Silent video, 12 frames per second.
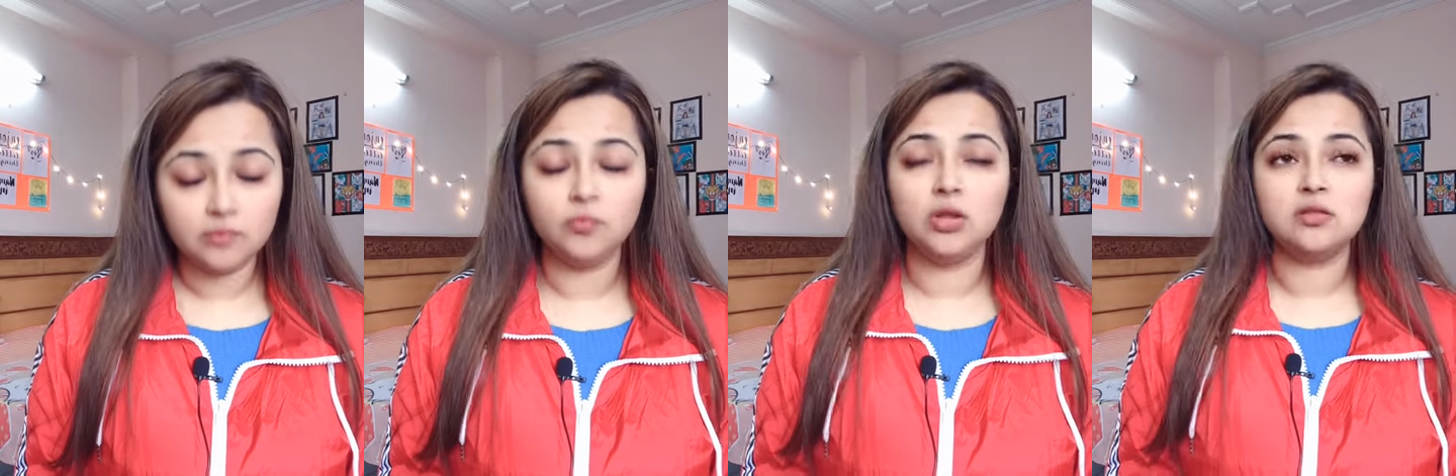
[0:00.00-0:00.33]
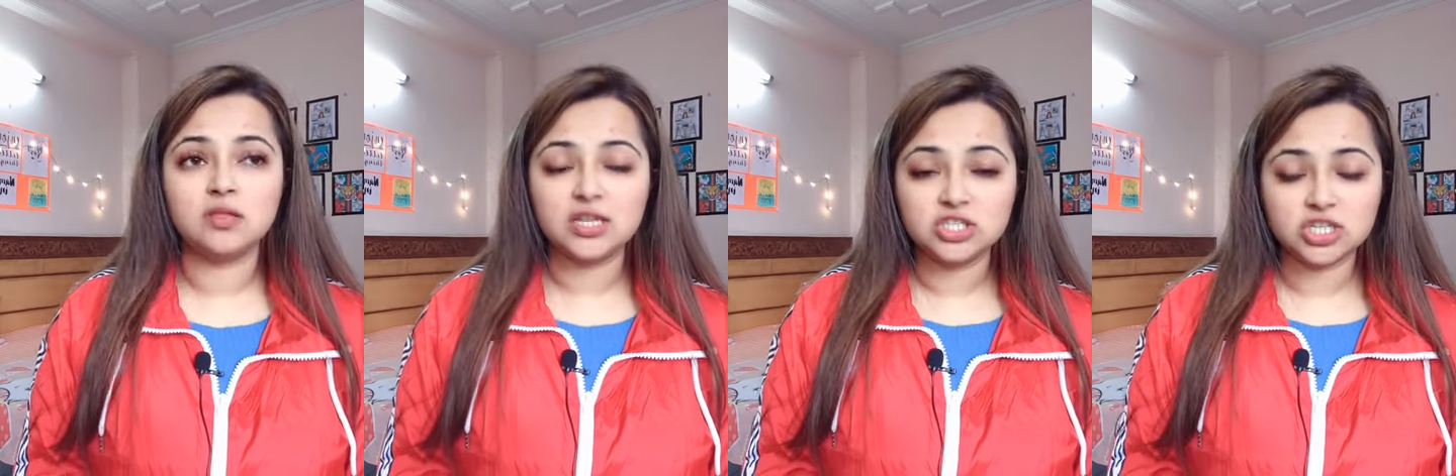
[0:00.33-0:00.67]
In
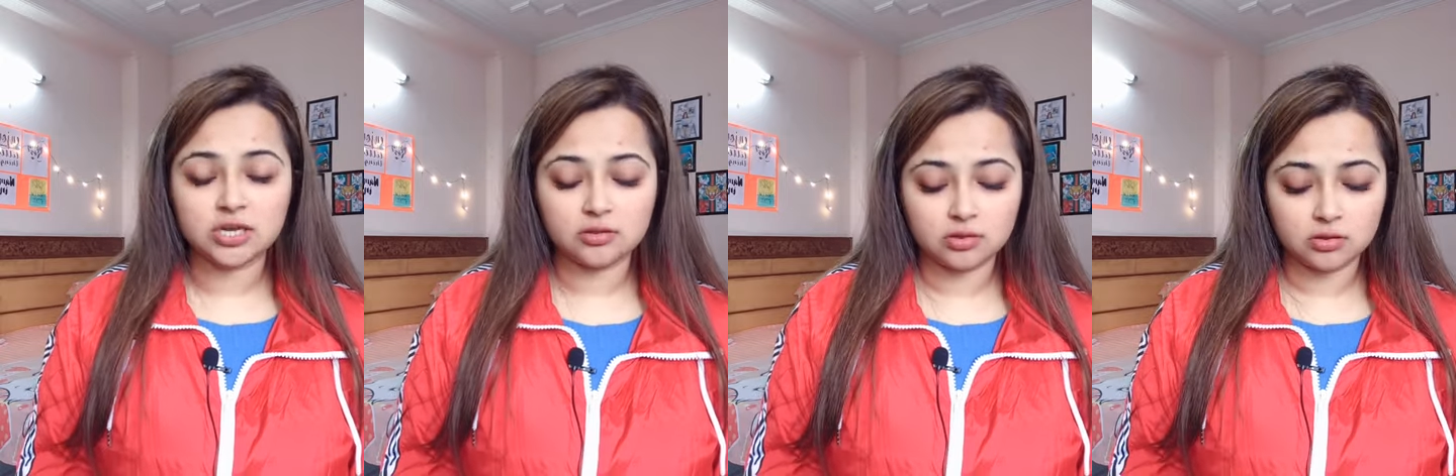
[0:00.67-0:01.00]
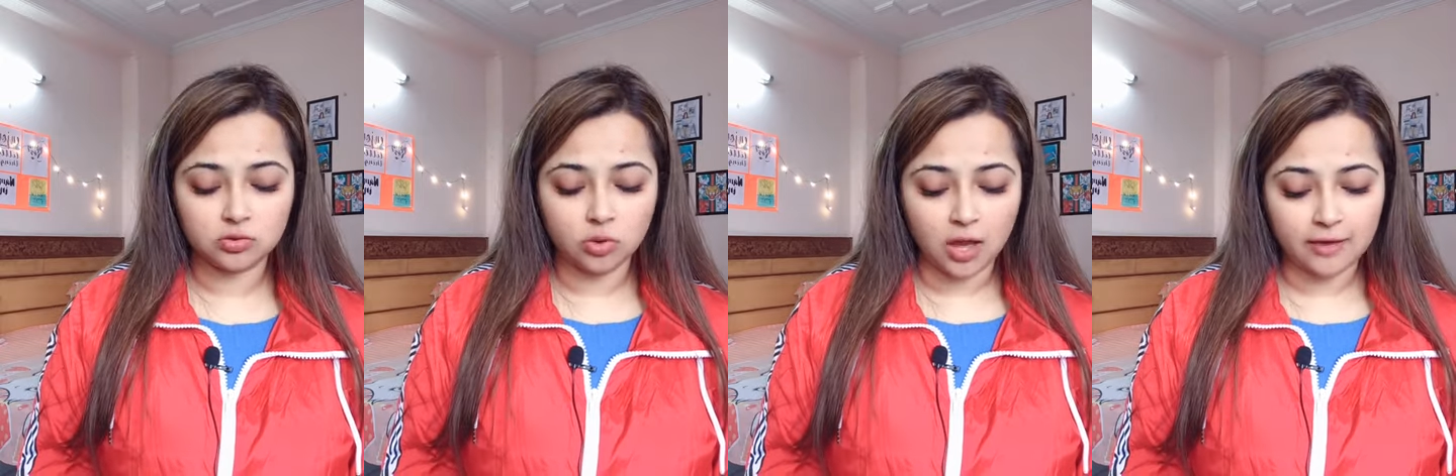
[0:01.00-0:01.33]
such cases,
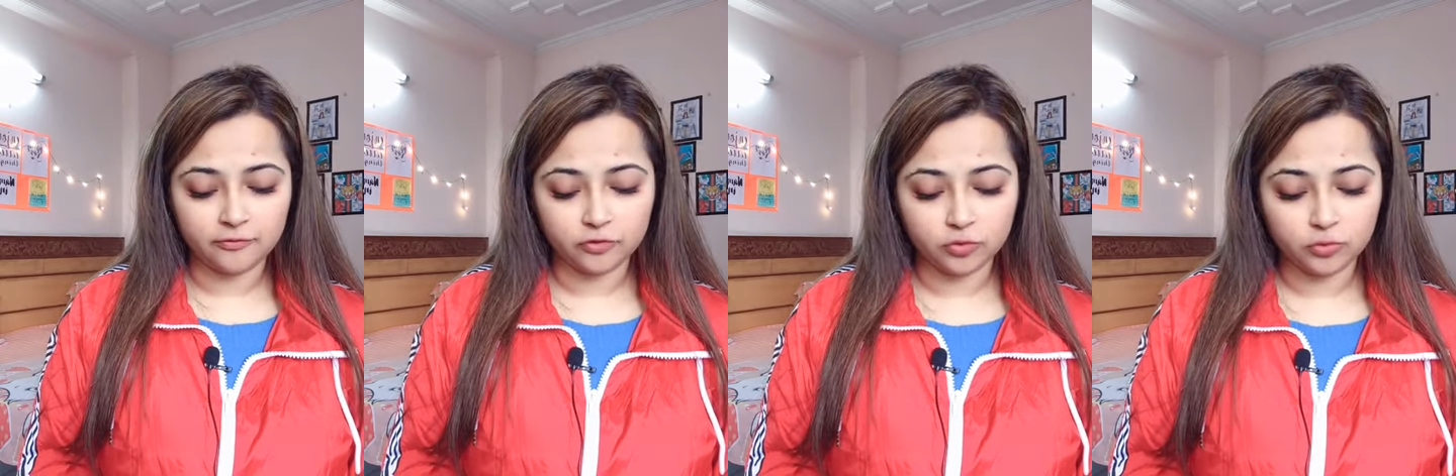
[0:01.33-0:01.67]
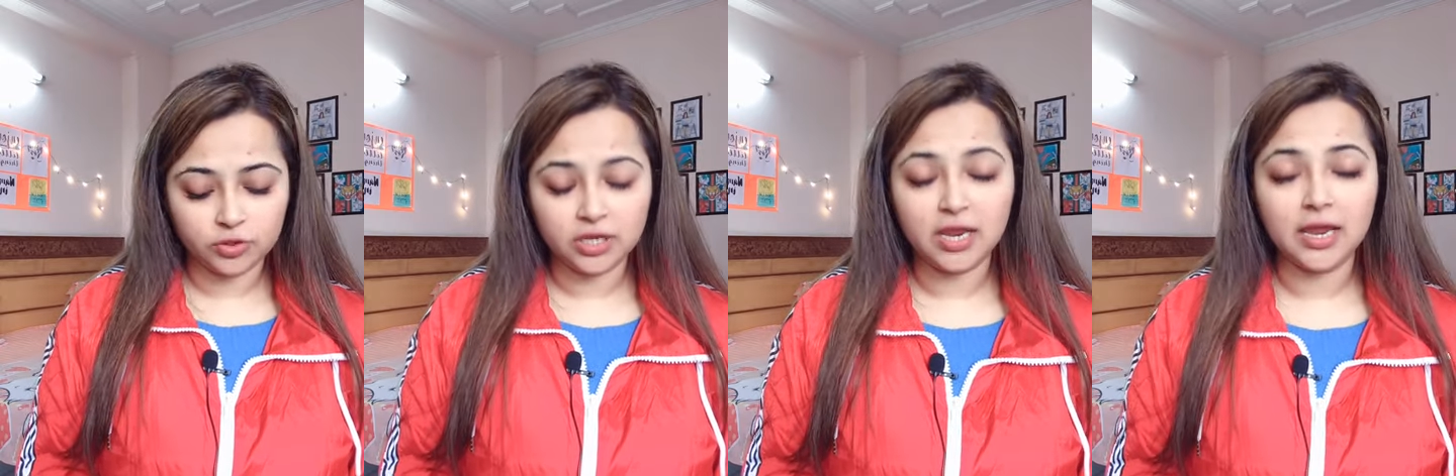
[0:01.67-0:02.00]
you have to do
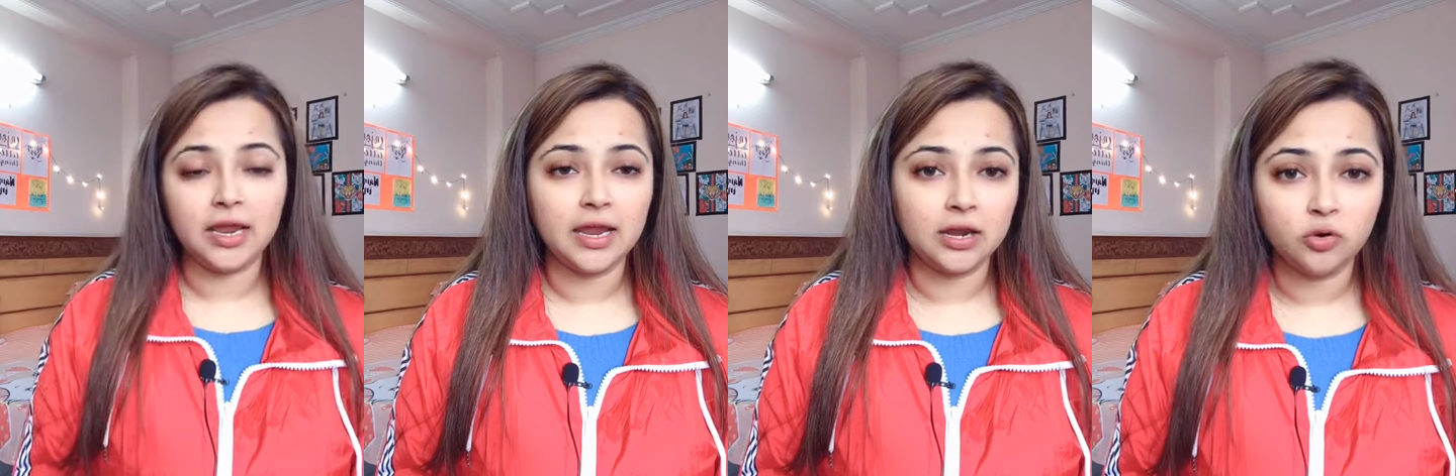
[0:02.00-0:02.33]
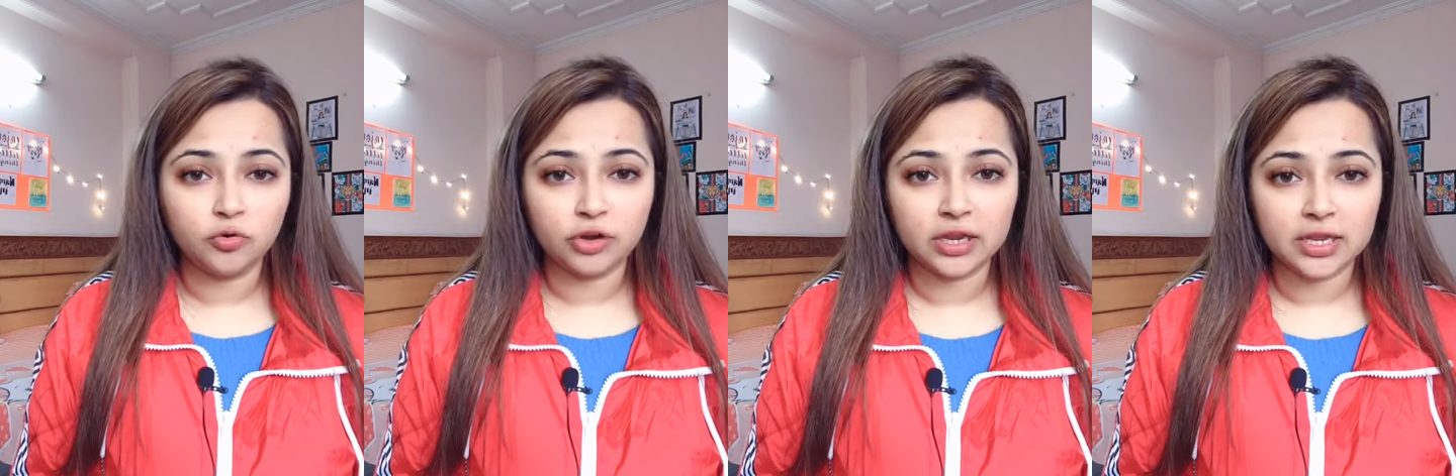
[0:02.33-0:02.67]
the
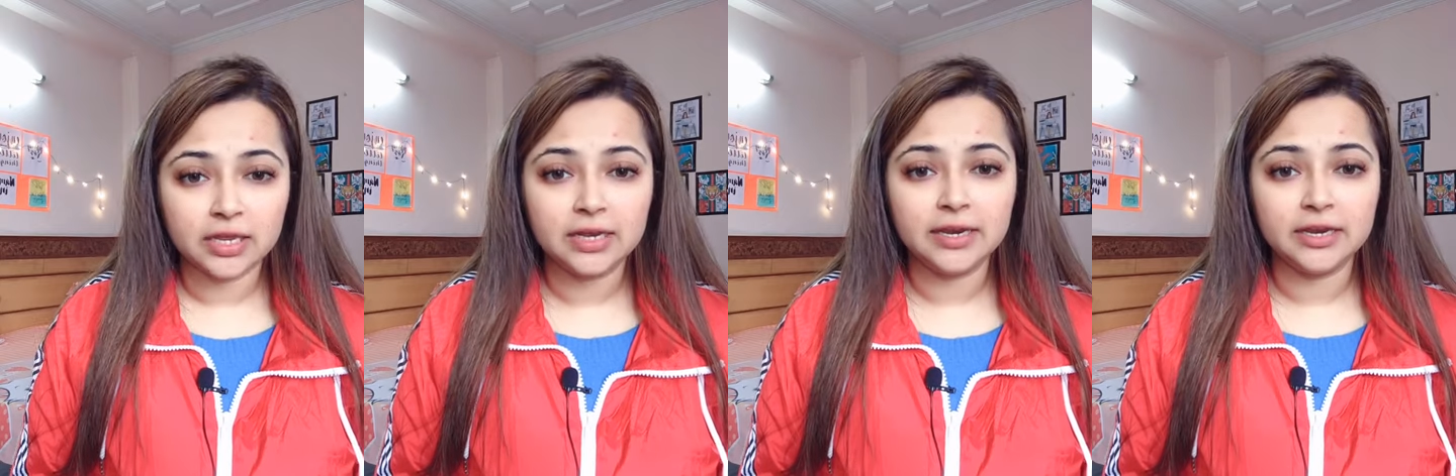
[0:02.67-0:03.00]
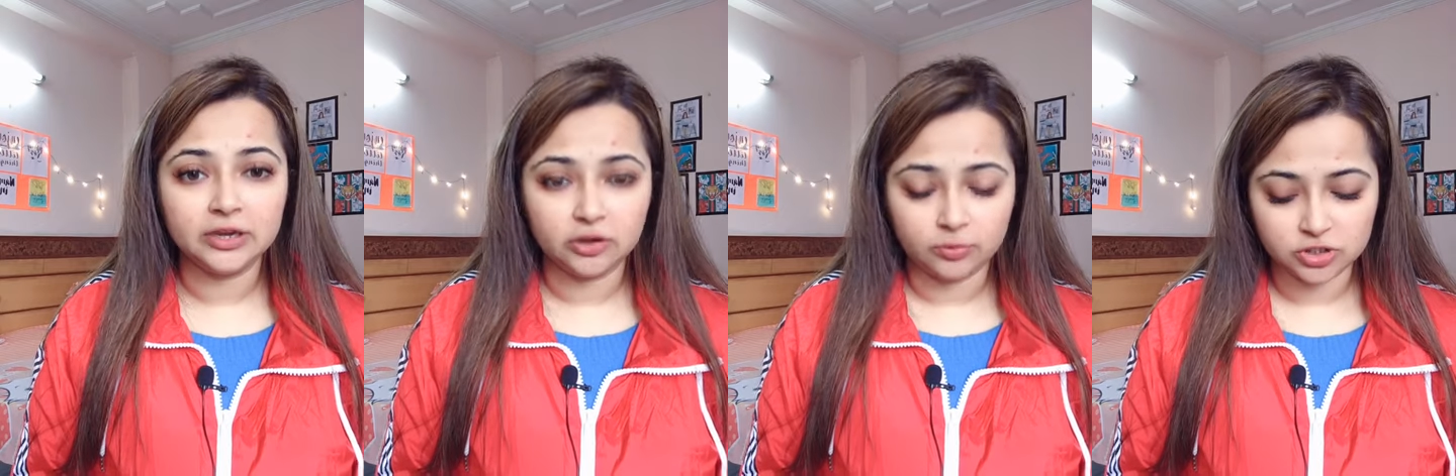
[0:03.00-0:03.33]
endotracheal
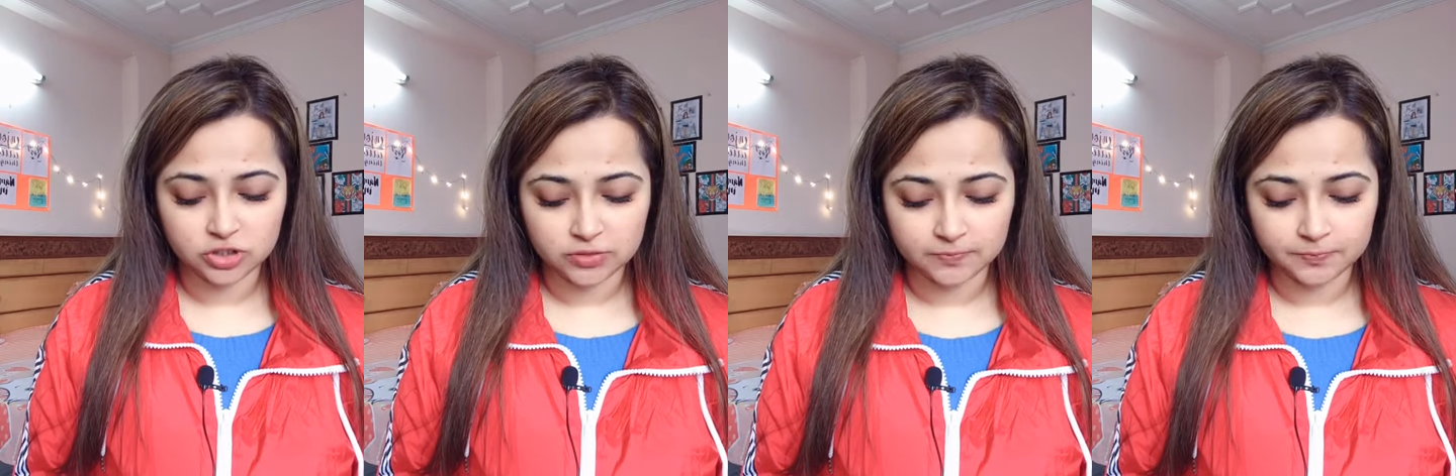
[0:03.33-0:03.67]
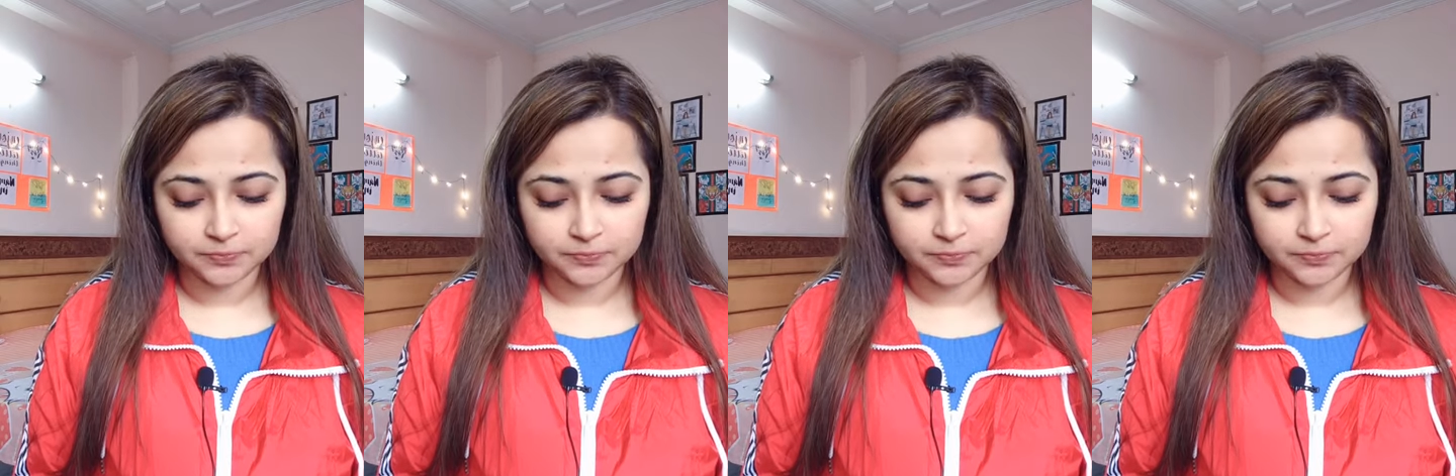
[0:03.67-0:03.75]
intubation.